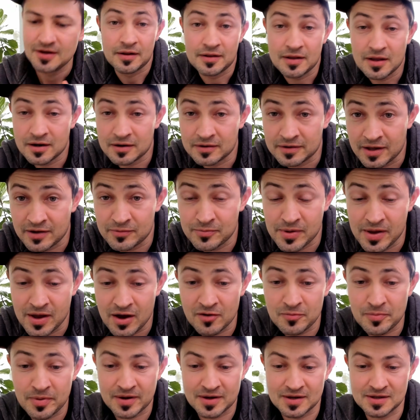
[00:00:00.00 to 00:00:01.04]
And they didn't lay me
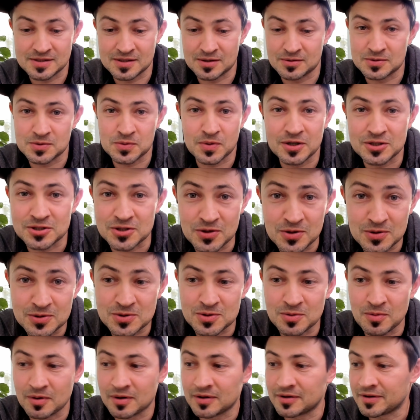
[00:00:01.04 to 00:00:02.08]
off because I was watching
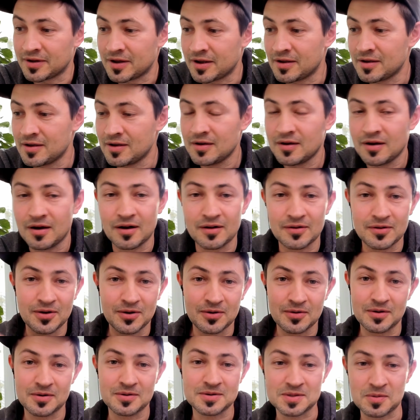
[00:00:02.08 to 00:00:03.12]
YouTube all day,
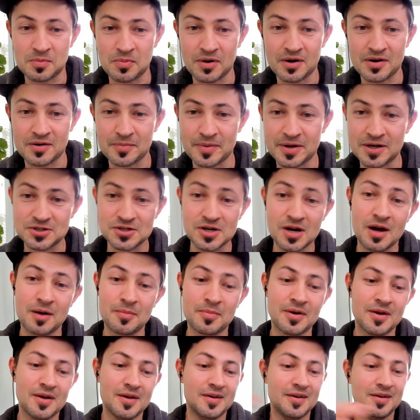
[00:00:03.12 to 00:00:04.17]
although that was a part of my
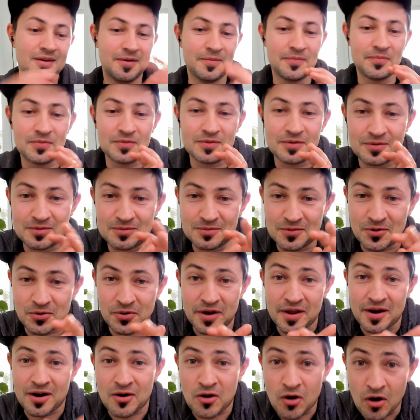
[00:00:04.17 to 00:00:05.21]
job,
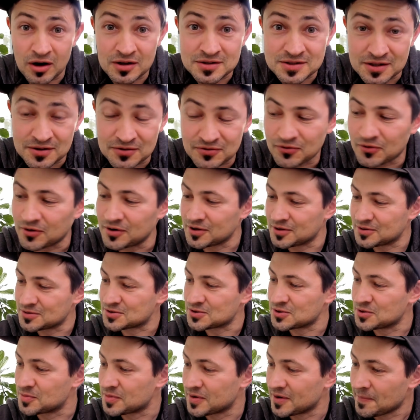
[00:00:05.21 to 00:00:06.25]
creating content for
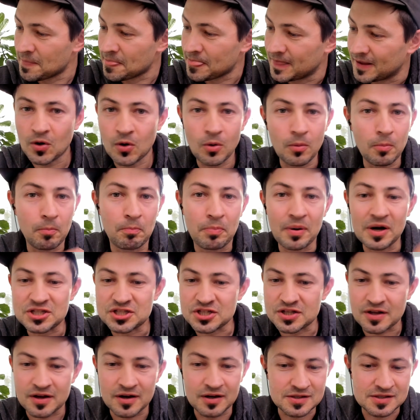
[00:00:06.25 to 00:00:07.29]
YouTube. The whole
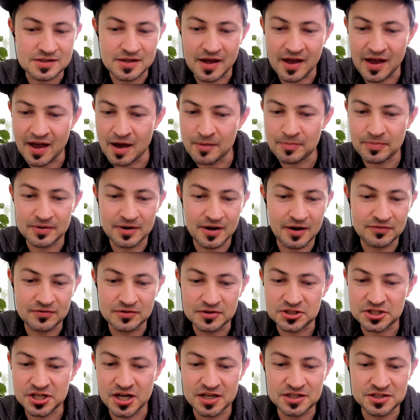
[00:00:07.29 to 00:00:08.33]
budget cuts that happened
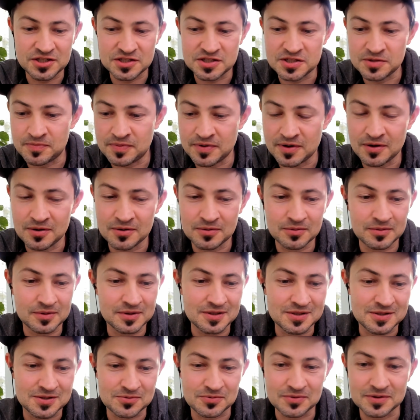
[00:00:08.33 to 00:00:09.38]
after ChatGPT
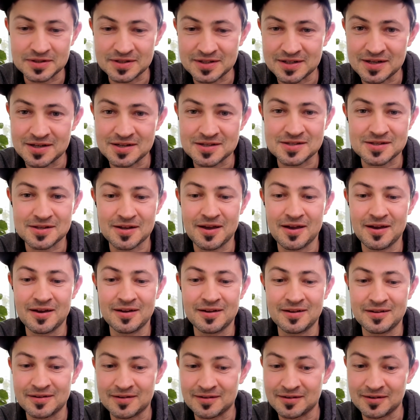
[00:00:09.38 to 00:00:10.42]
was released,
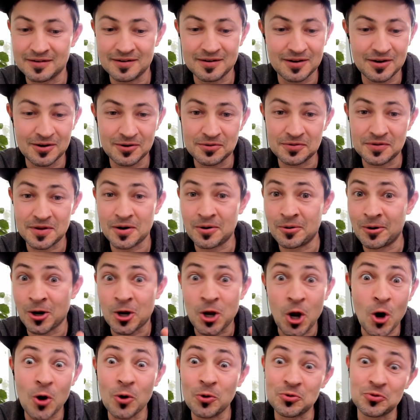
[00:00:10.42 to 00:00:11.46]
and they were in
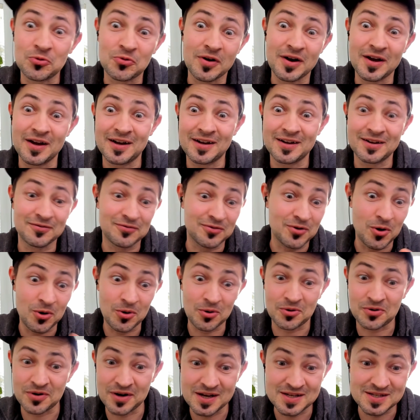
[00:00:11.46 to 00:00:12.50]
code red of
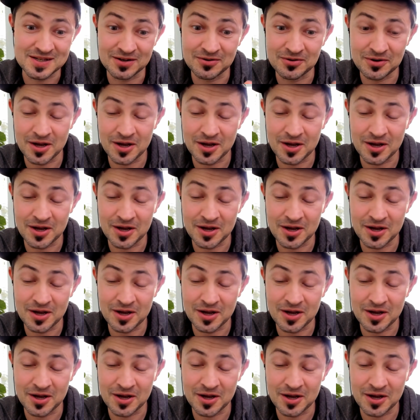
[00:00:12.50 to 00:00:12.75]
going crazy.